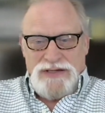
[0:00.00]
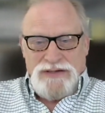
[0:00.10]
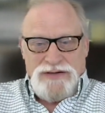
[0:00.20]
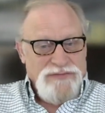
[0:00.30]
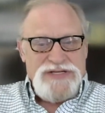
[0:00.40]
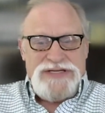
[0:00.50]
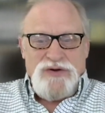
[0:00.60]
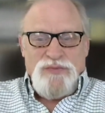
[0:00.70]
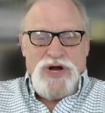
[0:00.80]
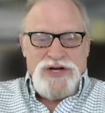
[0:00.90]
On every
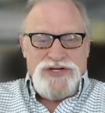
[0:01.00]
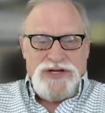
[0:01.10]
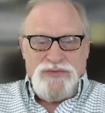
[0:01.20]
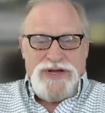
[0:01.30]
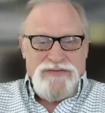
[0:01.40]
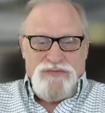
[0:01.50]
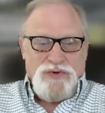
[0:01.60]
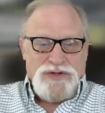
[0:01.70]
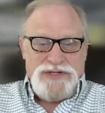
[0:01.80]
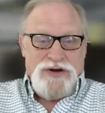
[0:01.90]
single project we have
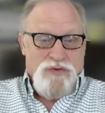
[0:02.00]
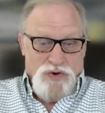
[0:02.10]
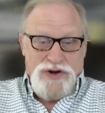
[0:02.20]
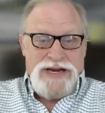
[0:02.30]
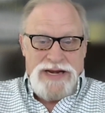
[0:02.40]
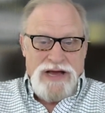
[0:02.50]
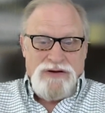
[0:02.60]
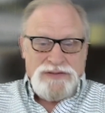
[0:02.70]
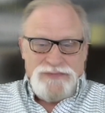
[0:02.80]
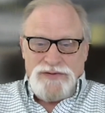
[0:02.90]
worked and are working now,